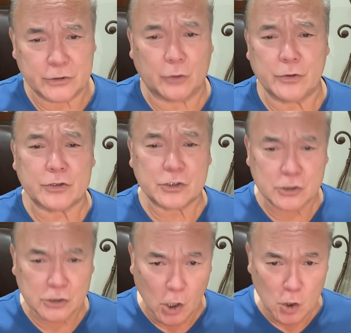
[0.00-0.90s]
So there's
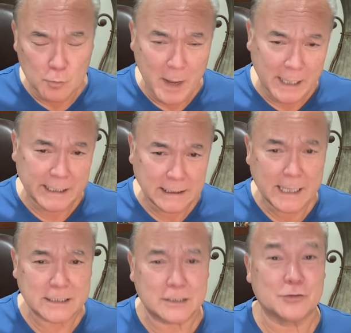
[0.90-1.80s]
so many
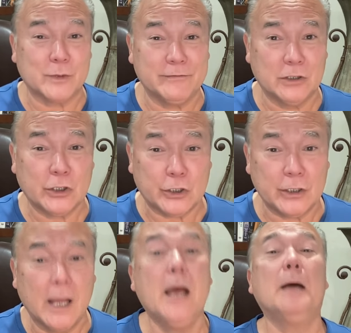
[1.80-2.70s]
lessons we've
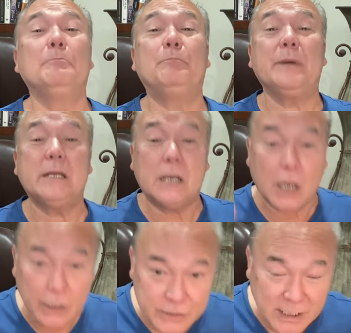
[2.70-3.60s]
learned
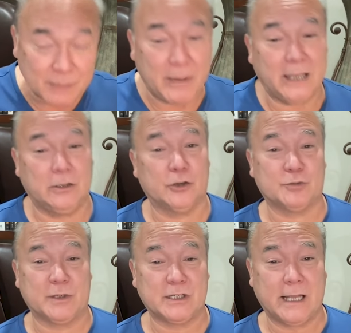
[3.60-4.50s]
because they made
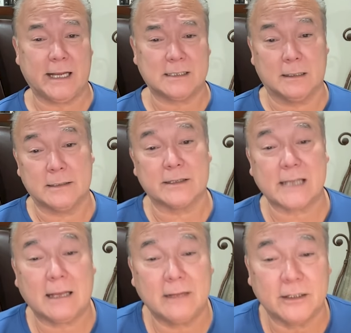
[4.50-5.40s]
those mistakes. The
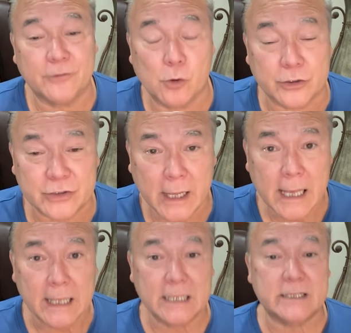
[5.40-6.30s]
sad thing, of course,
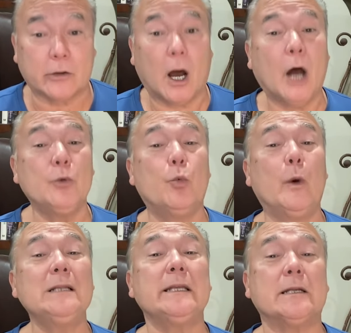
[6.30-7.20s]
is they're
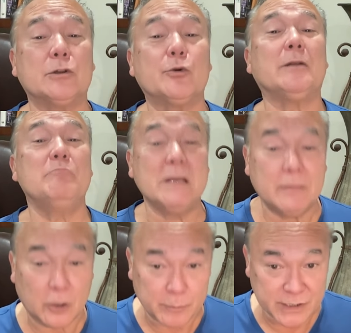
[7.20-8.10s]
unwilling to
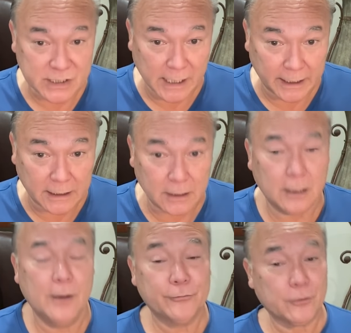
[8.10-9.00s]
admit their mistake
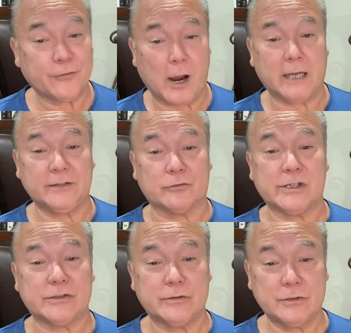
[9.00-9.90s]
for a variety of
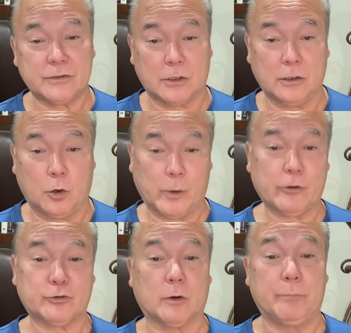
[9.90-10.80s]
reasons.
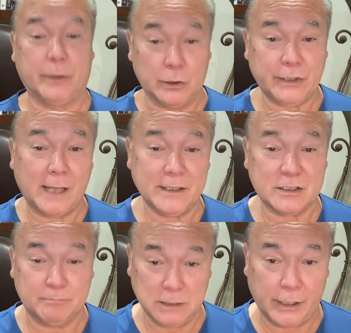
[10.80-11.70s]
Careers were built on this
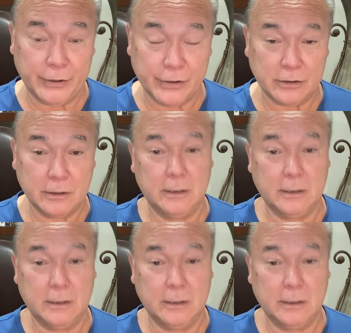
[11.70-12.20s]
blunder.